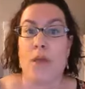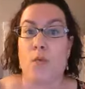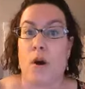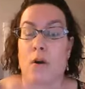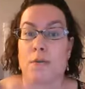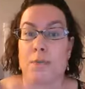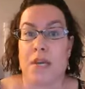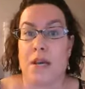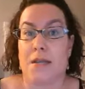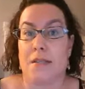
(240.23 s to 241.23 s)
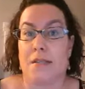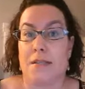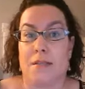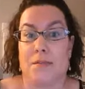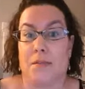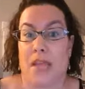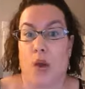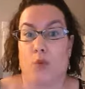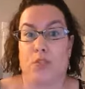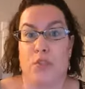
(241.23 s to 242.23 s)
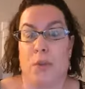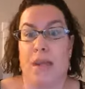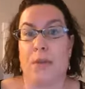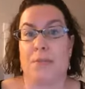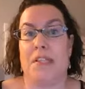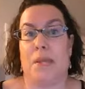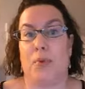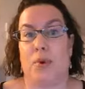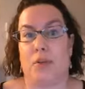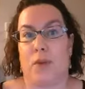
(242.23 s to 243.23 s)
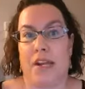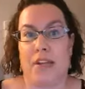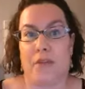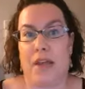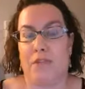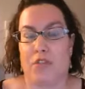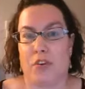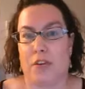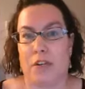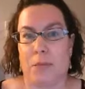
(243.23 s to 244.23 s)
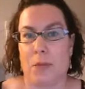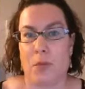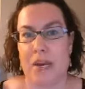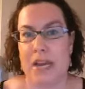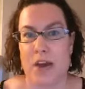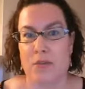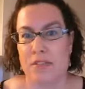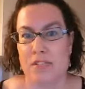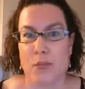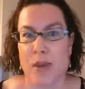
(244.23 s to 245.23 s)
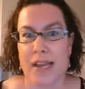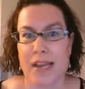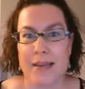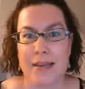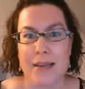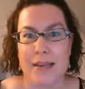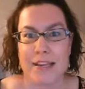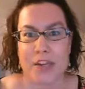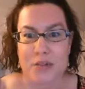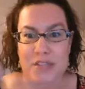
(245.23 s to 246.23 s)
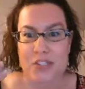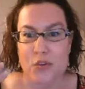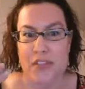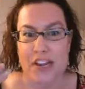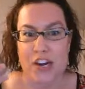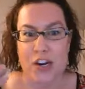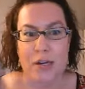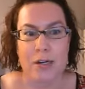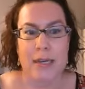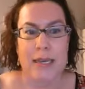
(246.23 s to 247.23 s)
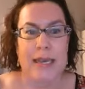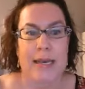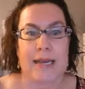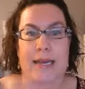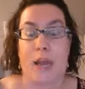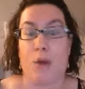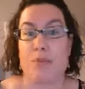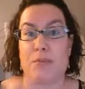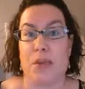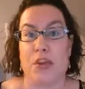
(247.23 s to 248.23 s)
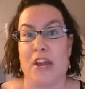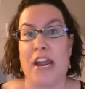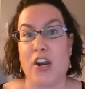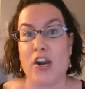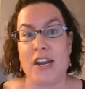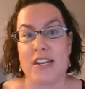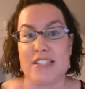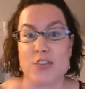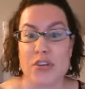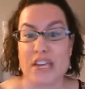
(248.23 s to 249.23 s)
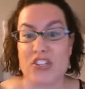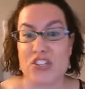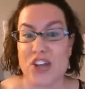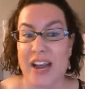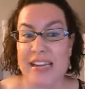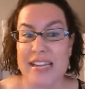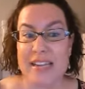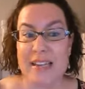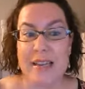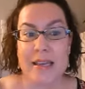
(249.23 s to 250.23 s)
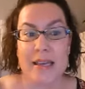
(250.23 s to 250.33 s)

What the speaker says: Well, because they helped your makeup stay put, right? Even after you've been working out and sweating, it's still there. It helps make your hair kind of silky and shiny.